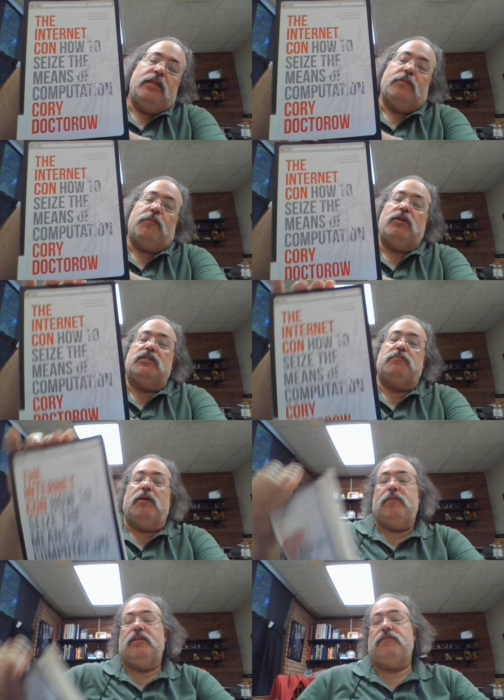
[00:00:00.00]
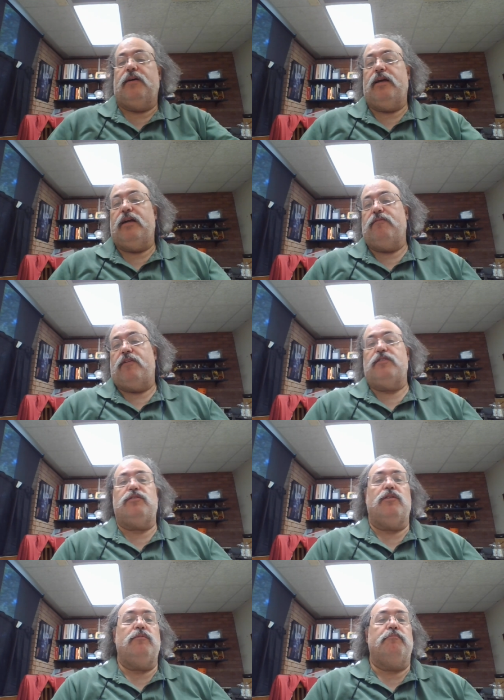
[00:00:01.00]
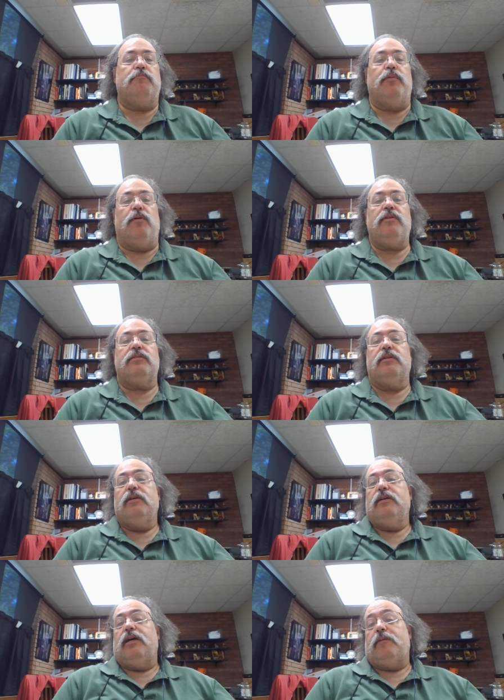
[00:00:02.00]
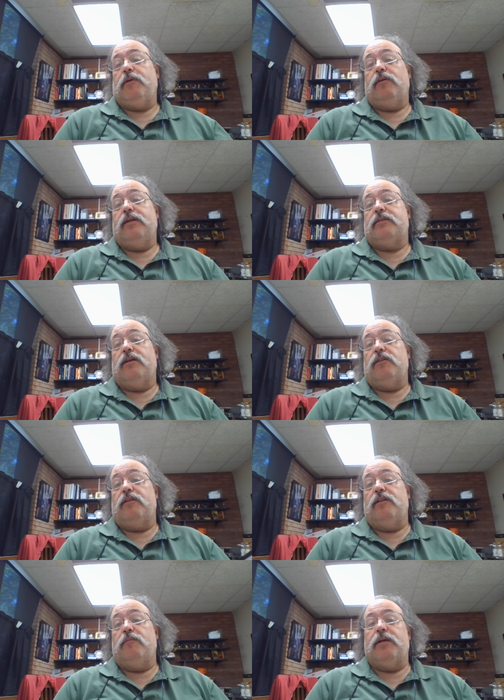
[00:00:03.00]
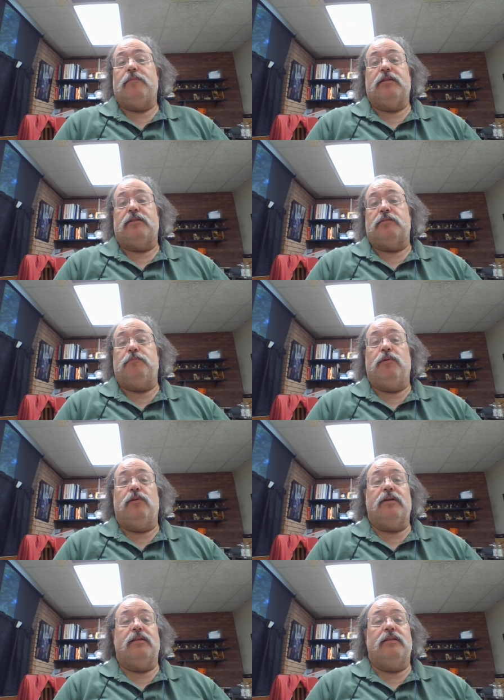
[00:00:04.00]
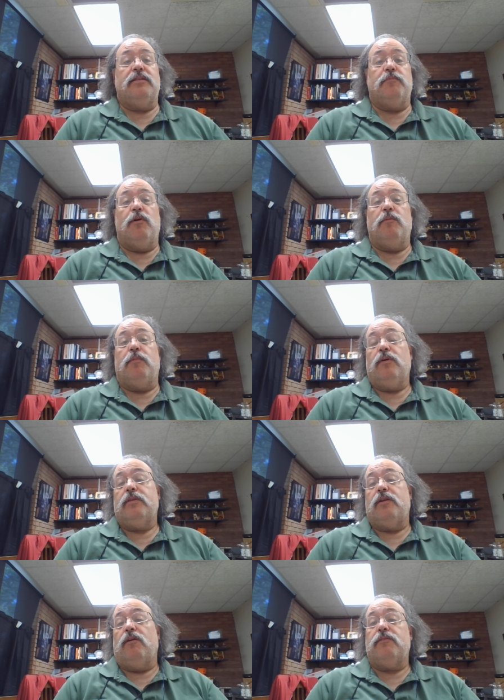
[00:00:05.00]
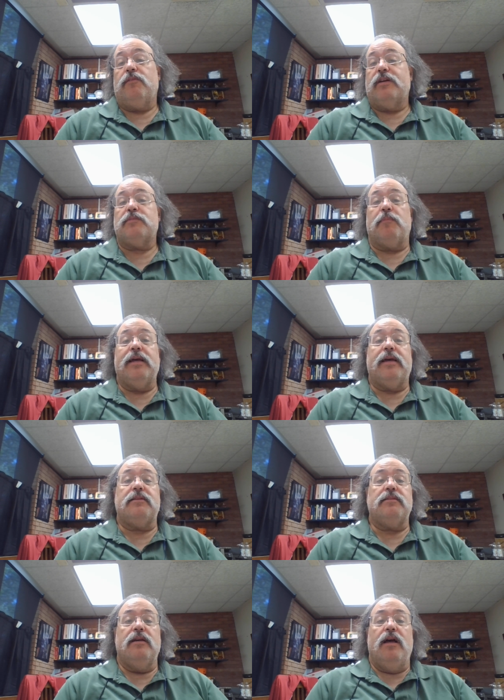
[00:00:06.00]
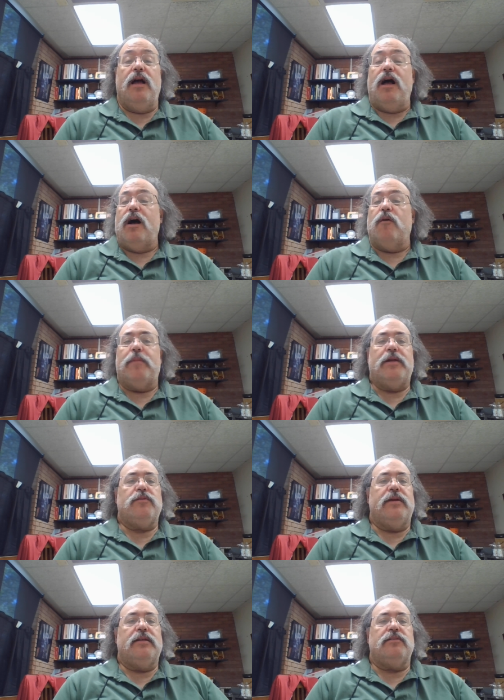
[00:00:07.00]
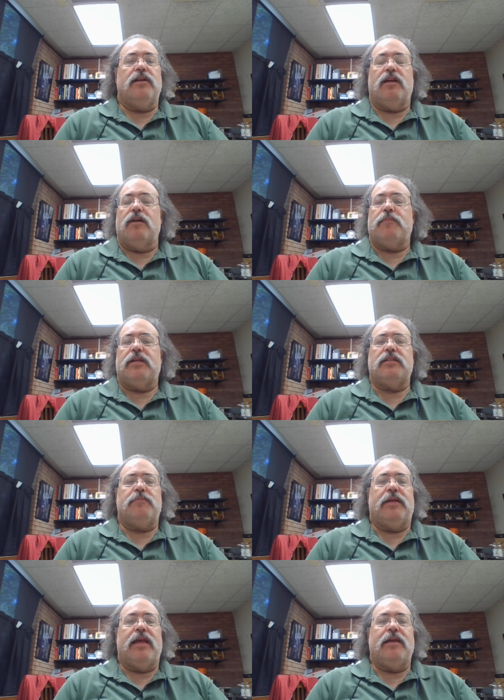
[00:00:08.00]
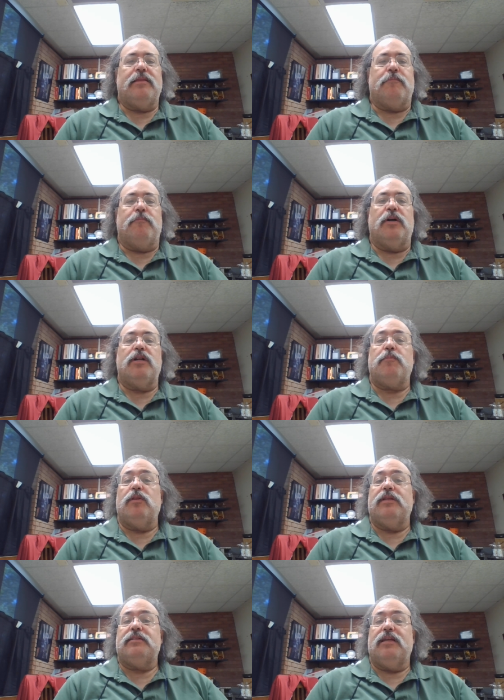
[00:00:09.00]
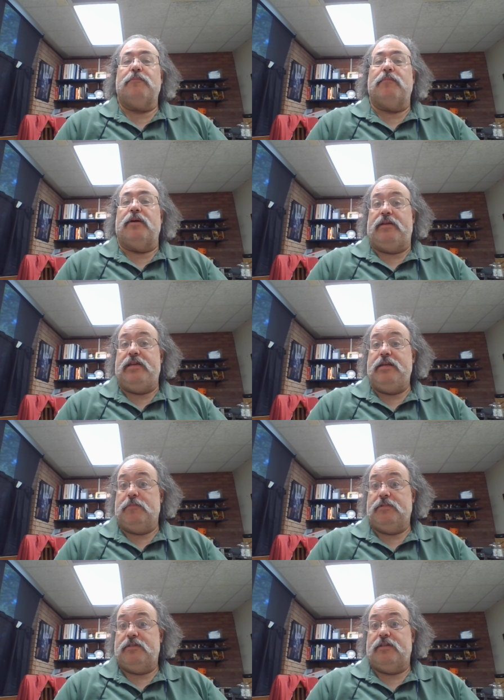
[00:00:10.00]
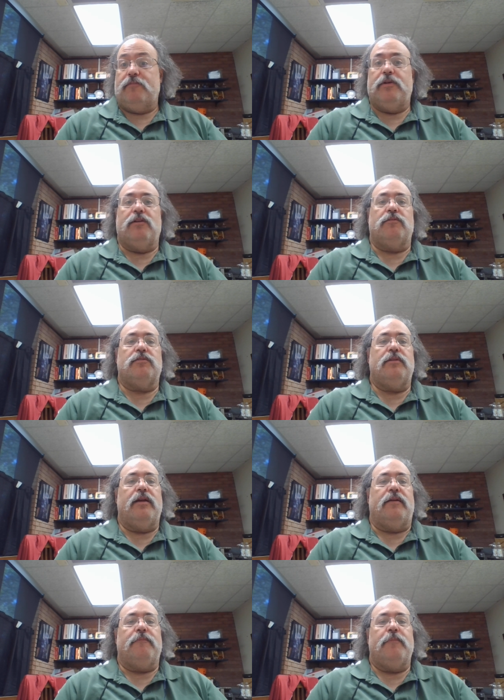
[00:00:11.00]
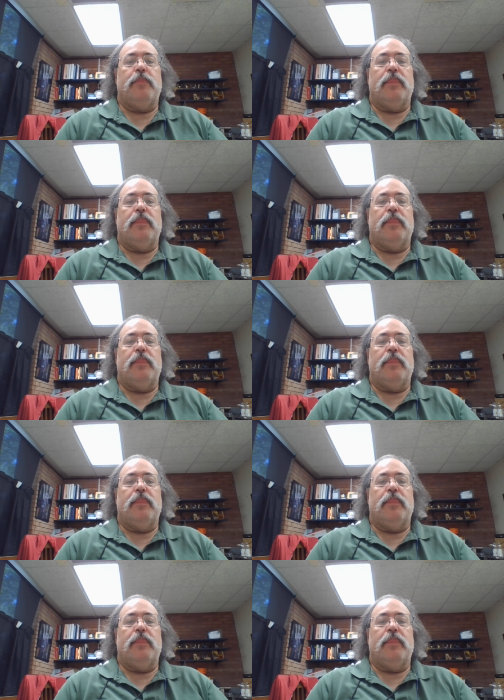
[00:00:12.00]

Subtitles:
The book is published by Verso Books. Let me go ahead and tell you a little bit about this book. In this small book, the author explains how major internet companies became the monopolistic behemoths that we know today.